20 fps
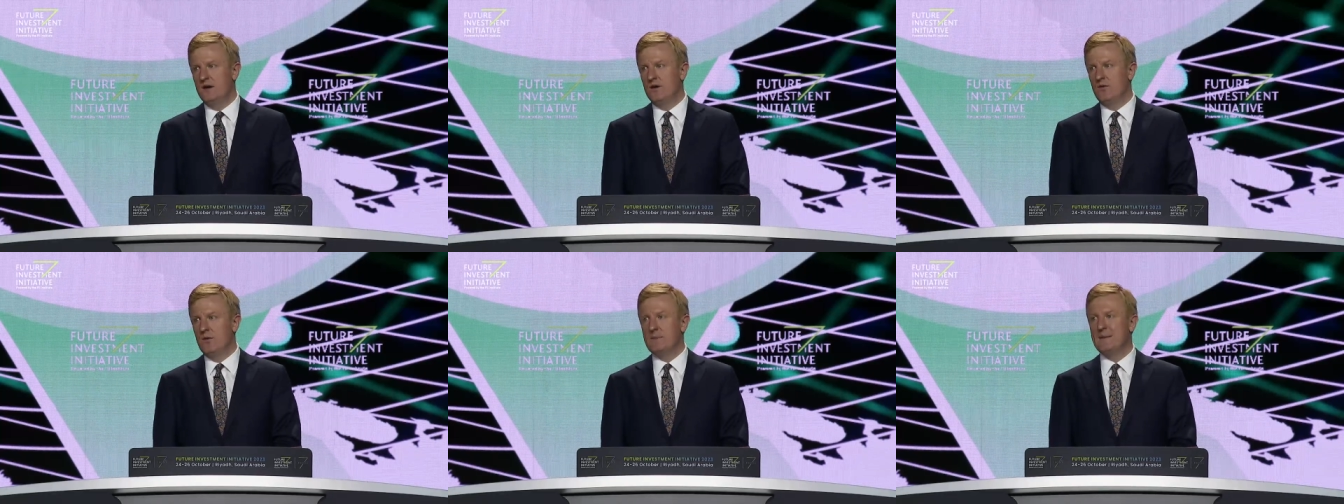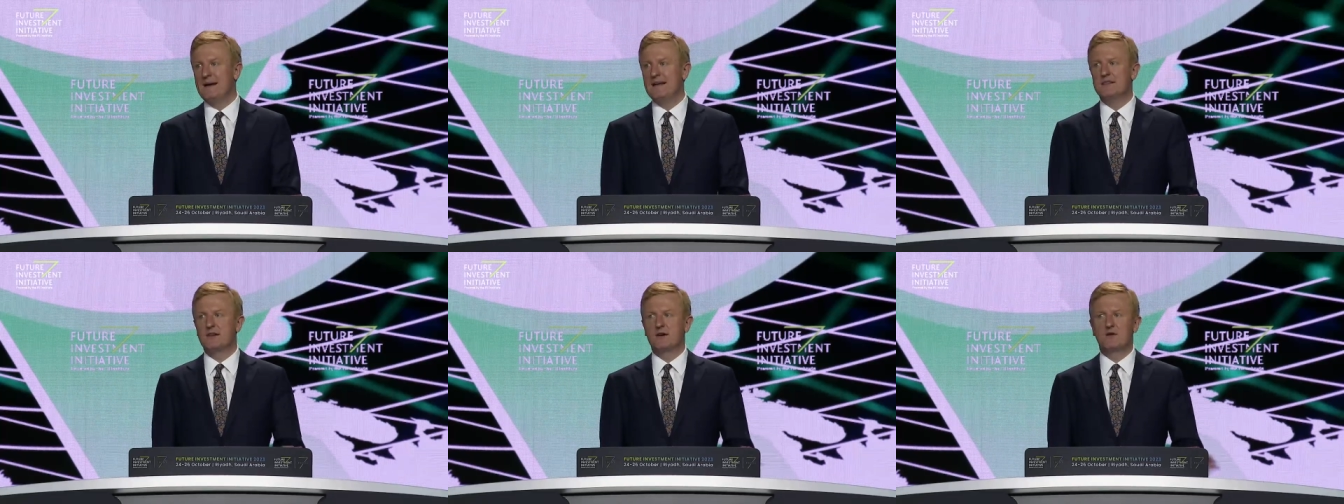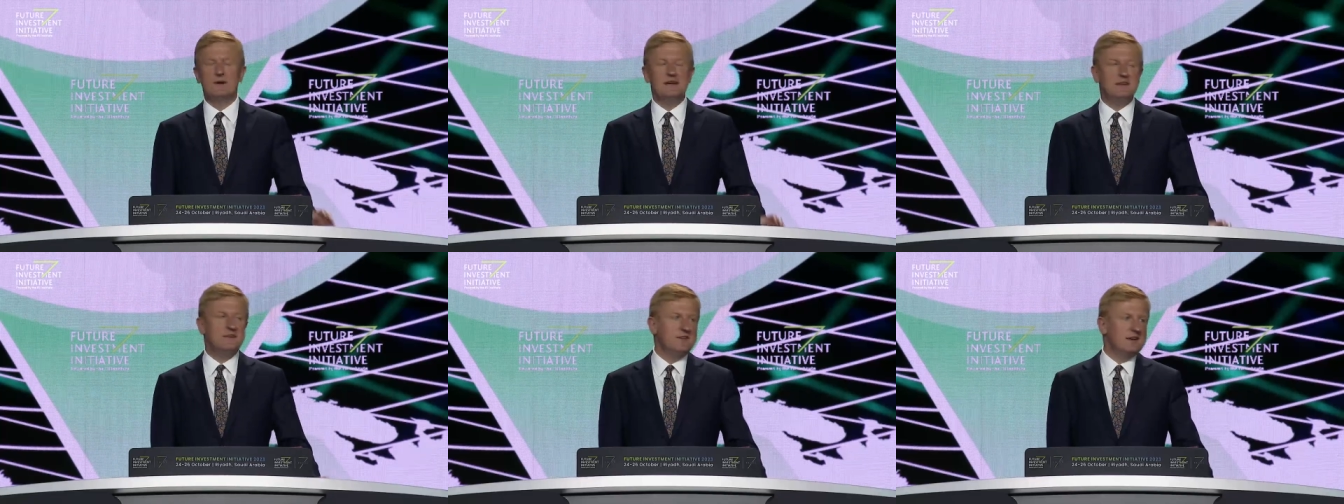We made the
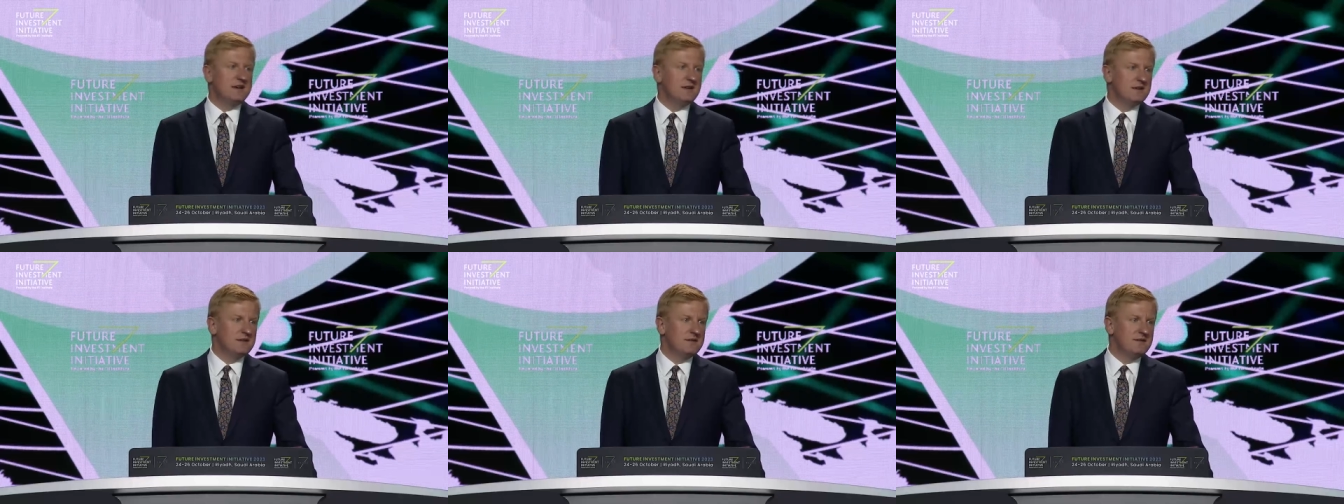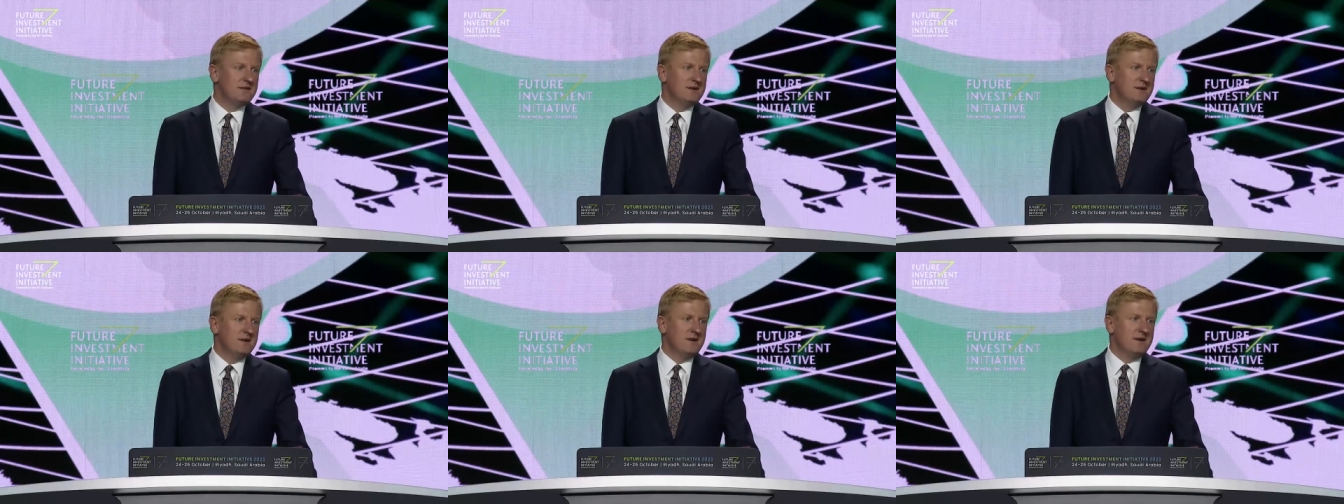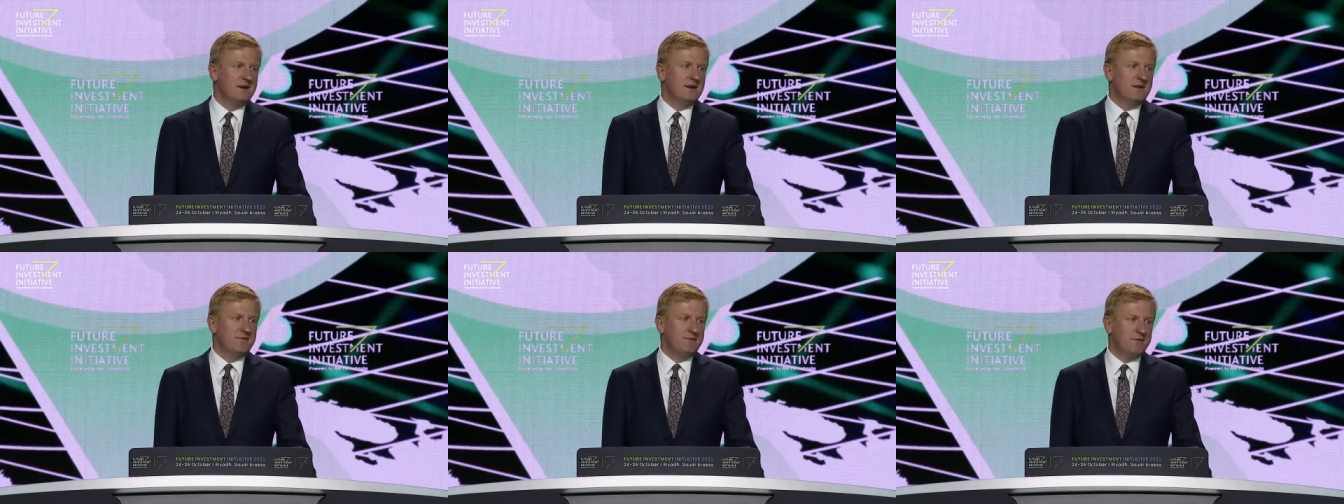Green Deal
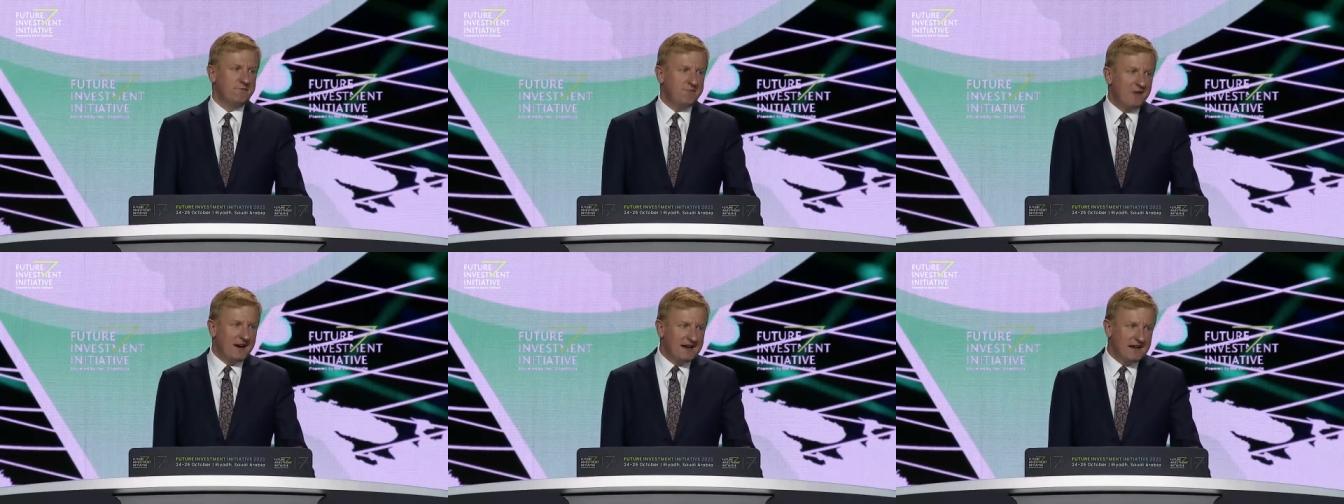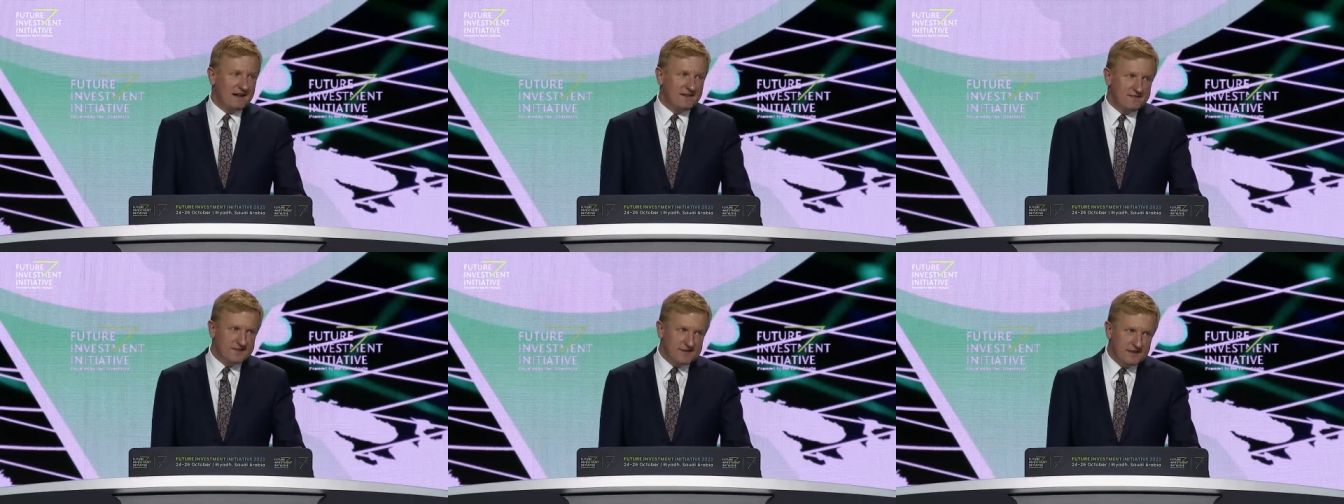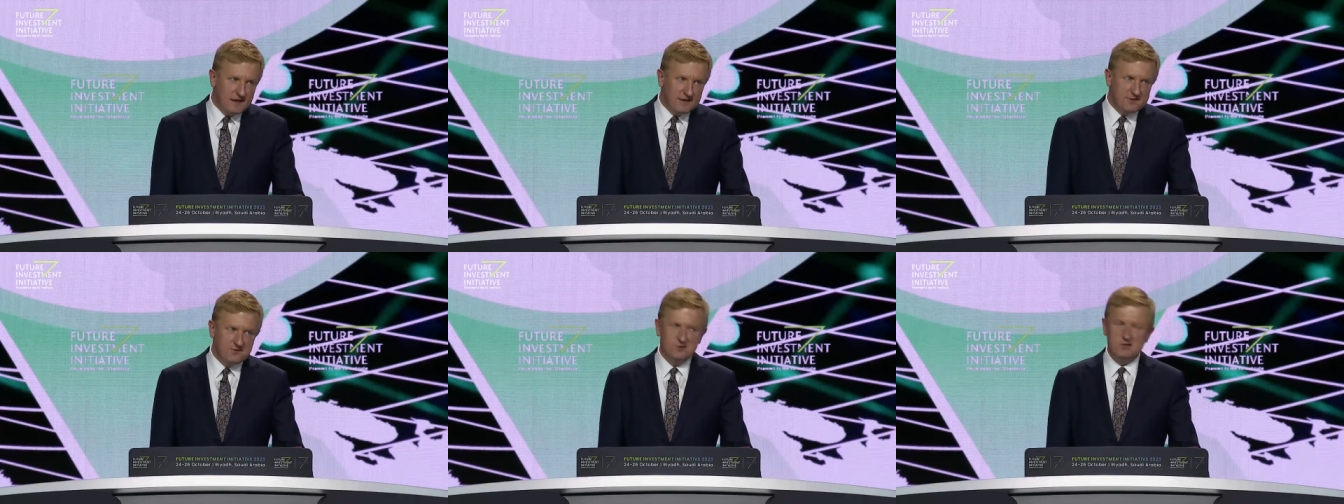for finance
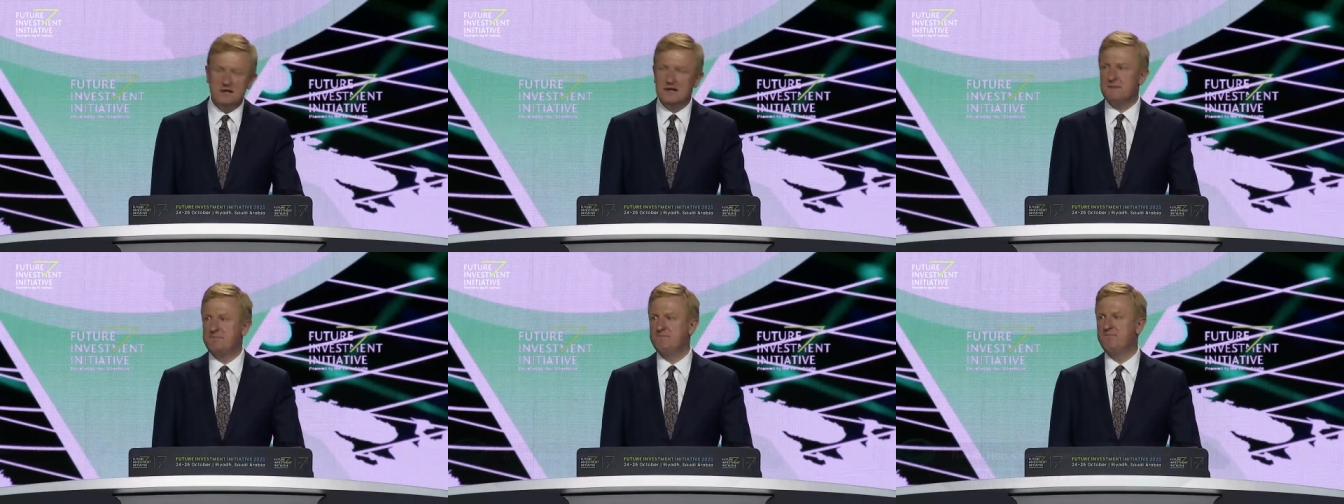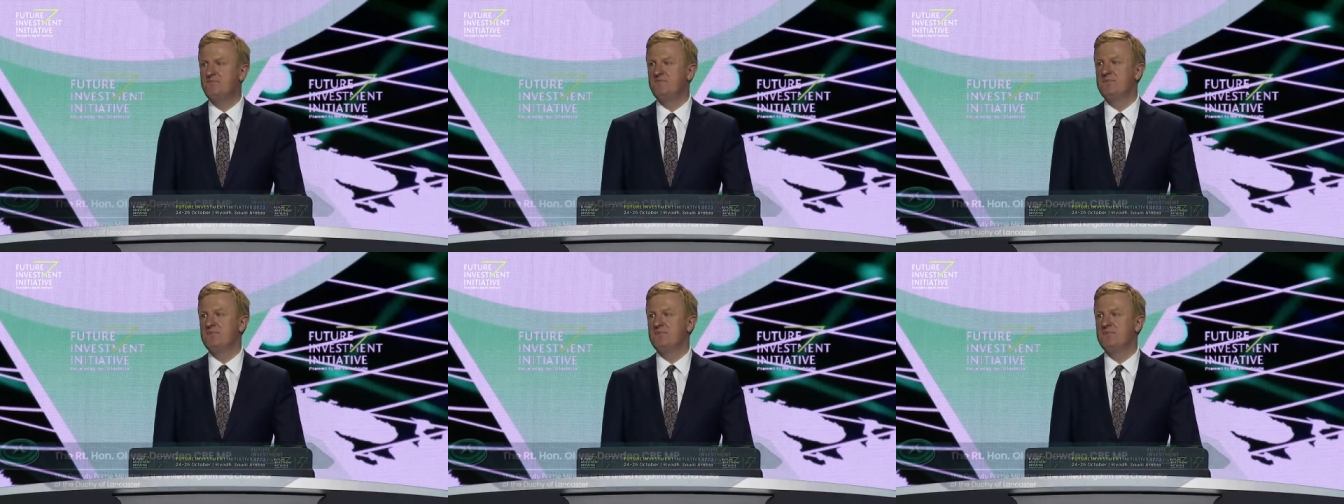last year,